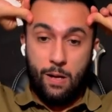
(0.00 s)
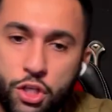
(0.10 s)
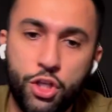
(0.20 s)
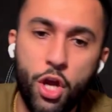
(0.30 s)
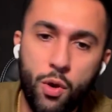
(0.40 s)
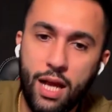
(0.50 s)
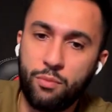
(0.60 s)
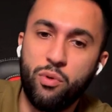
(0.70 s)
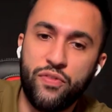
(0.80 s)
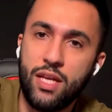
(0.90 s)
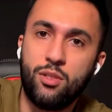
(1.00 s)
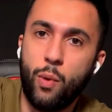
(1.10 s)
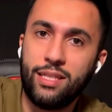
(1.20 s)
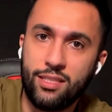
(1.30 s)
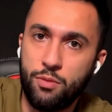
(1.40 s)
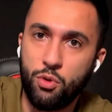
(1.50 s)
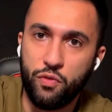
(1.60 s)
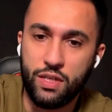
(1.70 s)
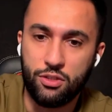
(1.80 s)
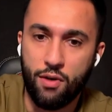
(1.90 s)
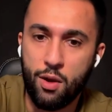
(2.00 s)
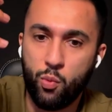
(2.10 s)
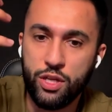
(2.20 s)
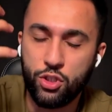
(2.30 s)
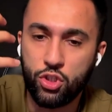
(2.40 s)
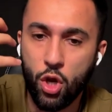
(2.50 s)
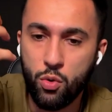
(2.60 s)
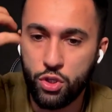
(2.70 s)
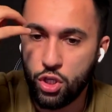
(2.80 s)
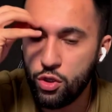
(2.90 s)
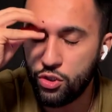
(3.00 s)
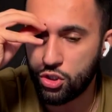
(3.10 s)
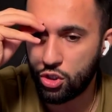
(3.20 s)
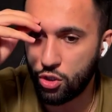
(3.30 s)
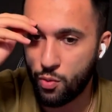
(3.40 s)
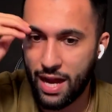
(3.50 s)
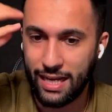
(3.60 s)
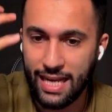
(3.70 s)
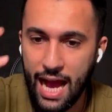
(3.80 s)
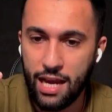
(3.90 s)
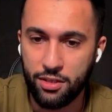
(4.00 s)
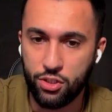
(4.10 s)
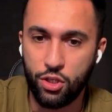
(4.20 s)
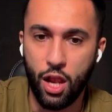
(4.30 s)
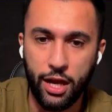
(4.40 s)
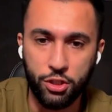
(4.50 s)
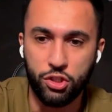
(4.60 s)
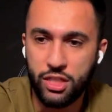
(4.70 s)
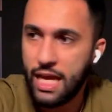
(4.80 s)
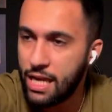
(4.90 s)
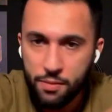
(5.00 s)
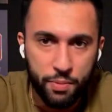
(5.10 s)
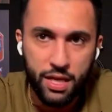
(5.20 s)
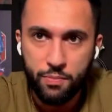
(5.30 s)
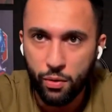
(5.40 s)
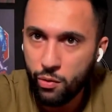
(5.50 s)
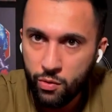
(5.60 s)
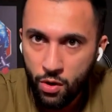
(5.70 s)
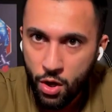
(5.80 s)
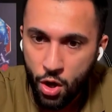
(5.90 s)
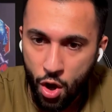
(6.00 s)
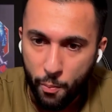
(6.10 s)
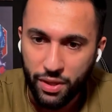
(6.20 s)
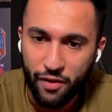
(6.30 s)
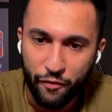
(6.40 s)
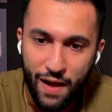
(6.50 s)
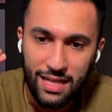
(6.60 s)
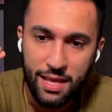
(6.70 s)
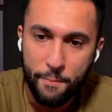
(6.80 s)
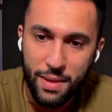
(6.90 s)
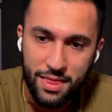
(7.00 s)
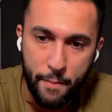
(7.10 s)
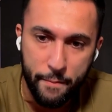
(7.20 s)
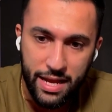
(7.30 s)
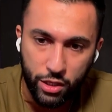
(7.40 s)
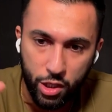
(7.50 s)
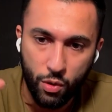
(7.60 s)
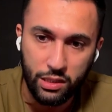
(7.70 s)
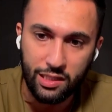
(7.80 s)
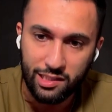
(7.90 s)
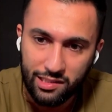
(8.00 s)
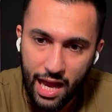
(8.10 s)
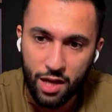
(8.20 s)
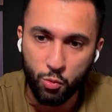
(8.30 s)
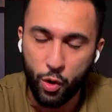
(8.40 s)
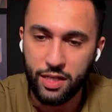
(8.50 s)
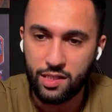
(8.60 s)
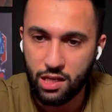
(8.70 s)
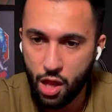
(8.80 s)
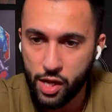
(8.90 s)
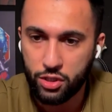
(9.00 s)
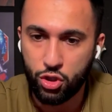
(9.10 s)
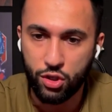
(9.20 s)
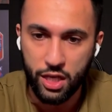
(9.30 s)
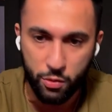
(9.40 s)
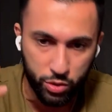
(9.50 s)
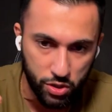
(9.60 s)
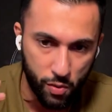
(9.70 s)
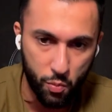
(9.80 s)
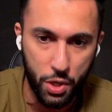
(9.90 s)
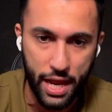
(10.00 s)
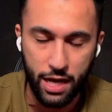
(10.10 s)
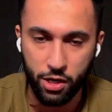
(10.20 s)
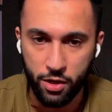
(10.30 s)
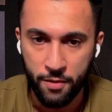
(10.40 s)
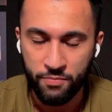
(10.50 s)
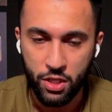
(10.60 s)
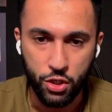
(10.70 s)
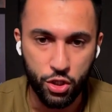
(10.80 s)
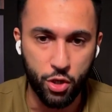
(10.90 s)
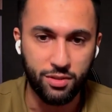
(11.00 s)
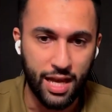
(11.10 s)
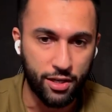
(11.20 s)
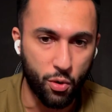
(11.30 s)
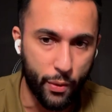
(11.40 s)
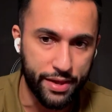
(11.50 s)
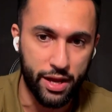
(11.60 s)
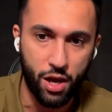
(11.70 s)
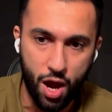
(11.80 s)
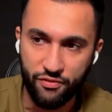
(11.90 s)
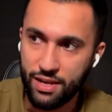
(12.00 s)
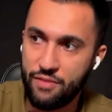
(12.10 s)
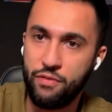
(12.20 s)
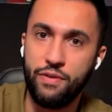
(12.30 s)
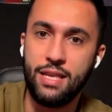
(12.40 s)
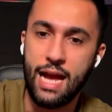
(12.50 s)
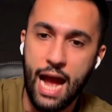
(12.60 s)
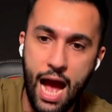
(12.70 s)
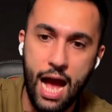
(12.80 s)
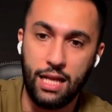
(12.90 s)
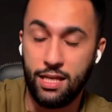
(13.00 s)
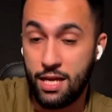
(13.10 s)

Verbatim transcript: You know, like with these Western movies, right? We're so used to and callous to like just killing people, but the fact that they make you understand what it's like to kill someone and you know take away their life and everything they had,